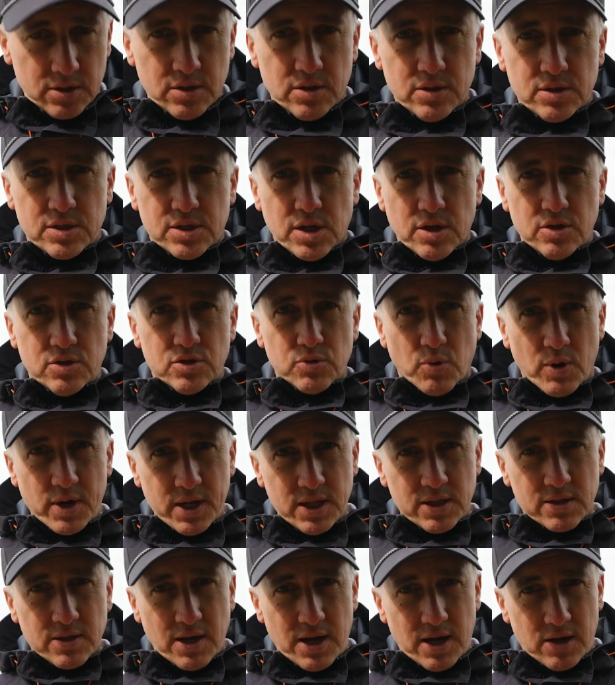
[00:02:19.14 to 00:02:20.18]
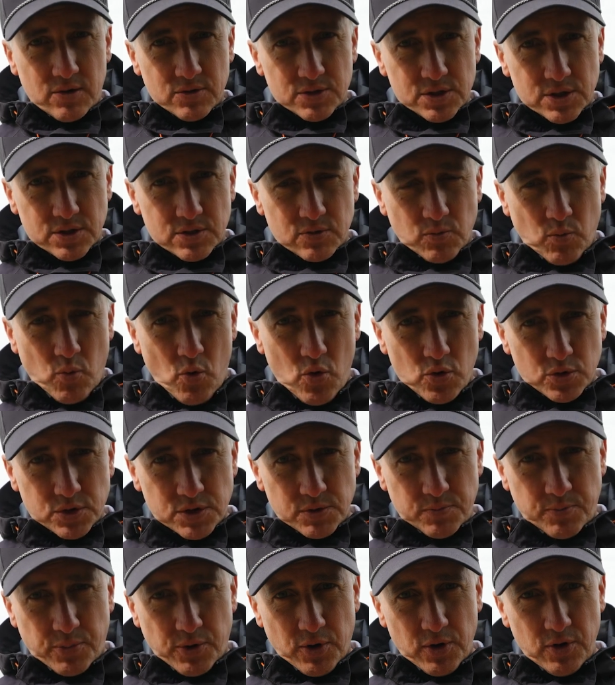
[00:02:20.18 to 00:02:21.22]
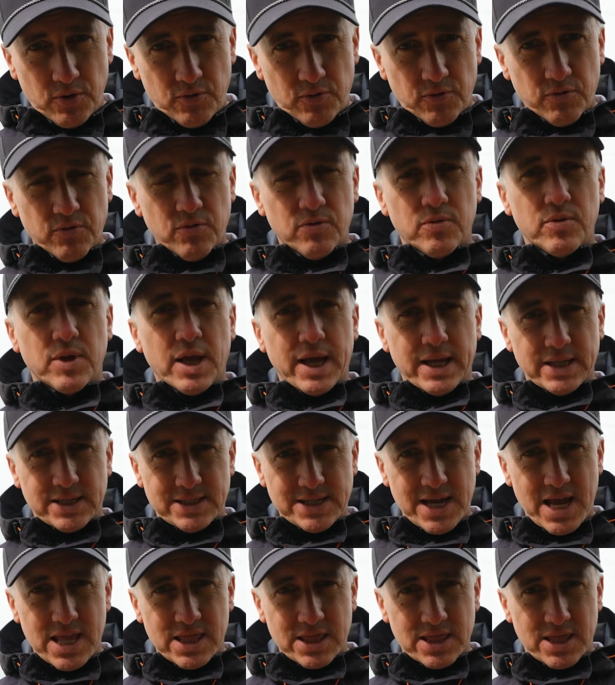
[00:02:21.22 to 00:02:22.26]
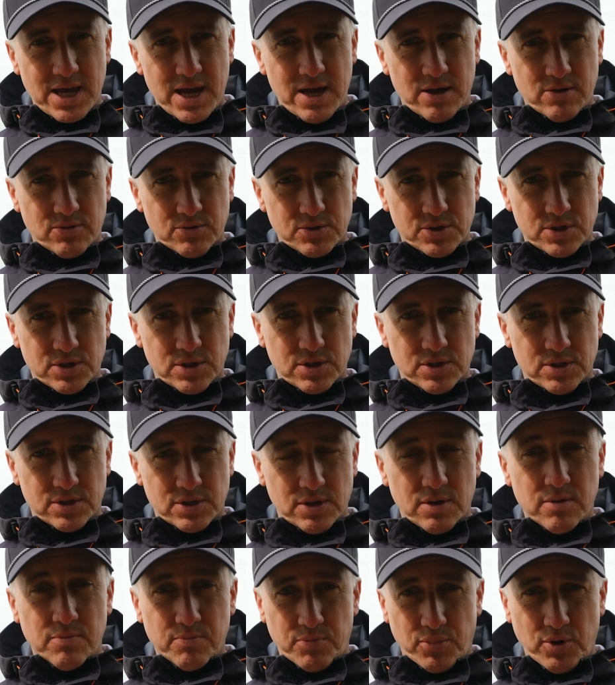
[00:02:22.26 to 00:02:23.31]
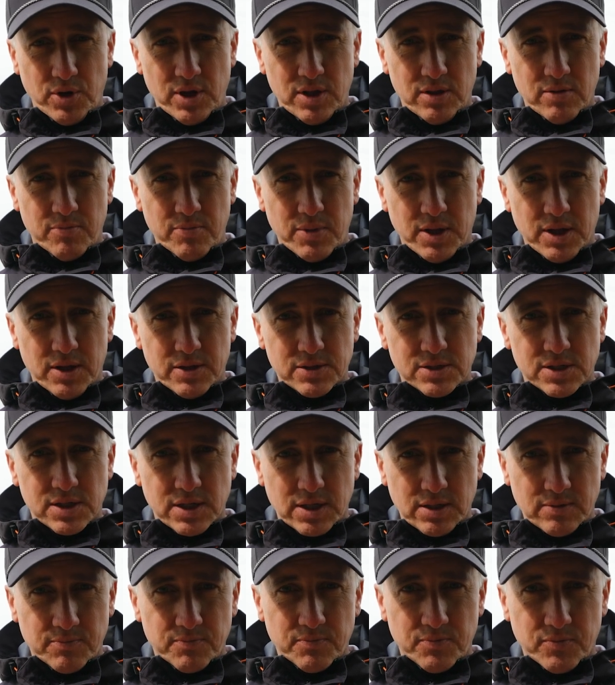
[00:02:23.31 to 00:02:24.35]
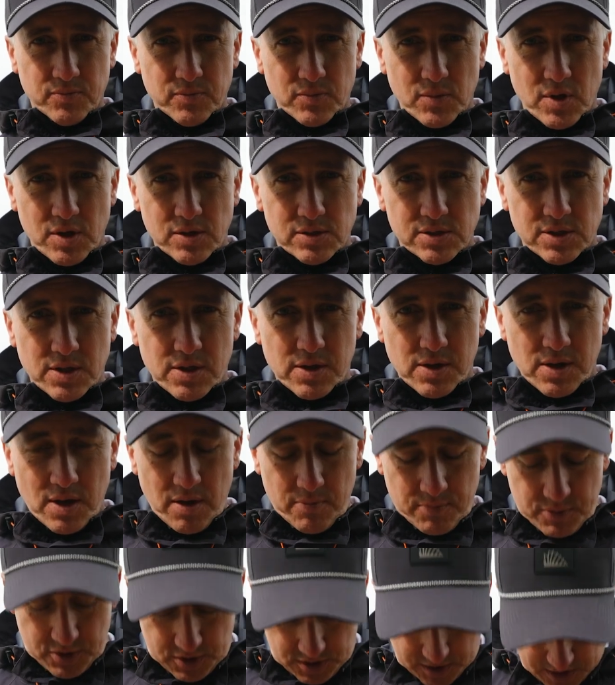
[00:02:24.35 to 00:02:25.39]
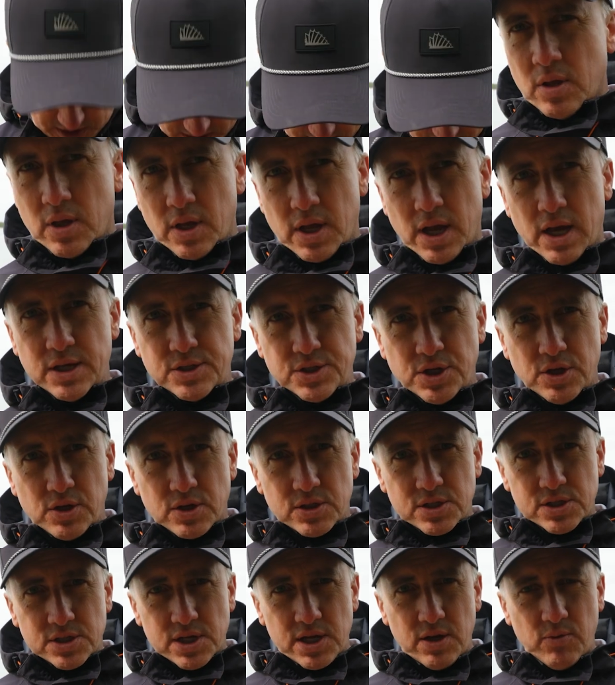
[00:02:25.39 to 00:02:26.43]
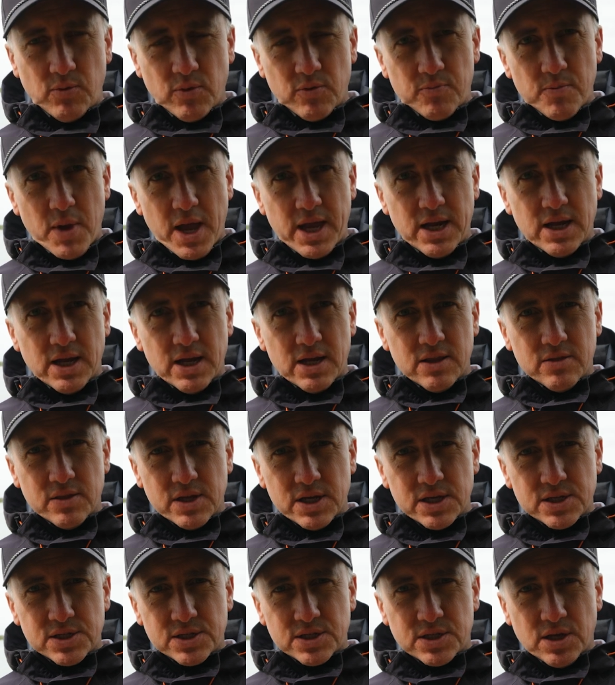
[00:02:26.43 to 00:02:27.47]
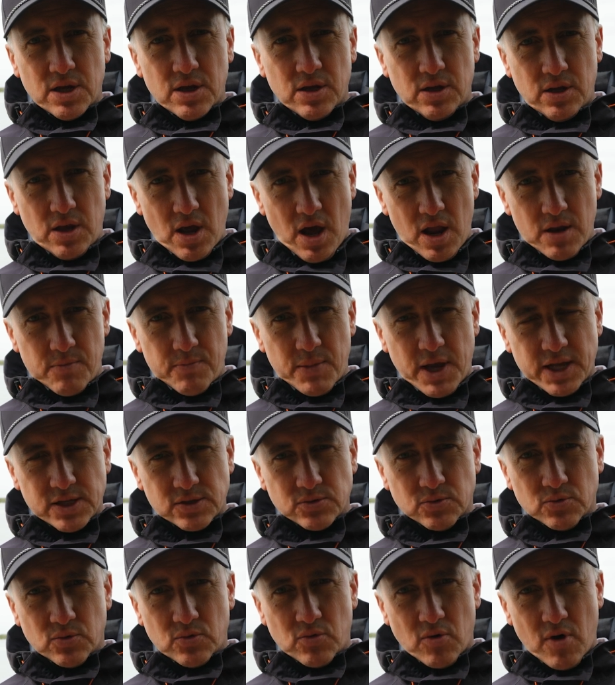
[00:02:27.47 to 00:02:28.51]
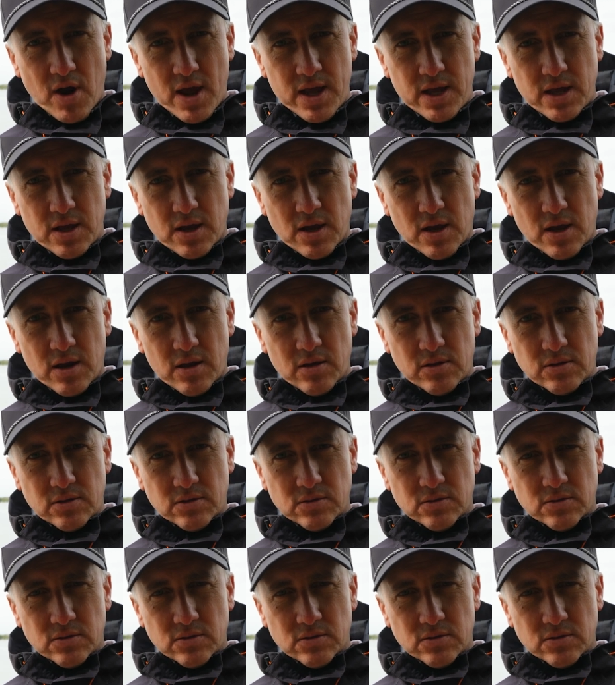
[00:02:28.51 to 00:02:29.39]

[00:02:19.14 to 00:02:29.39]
So 20,000 waterproof and 10,000 breathability. Those are the numbers. As you can see, we've made it in this gunmetal grey colour,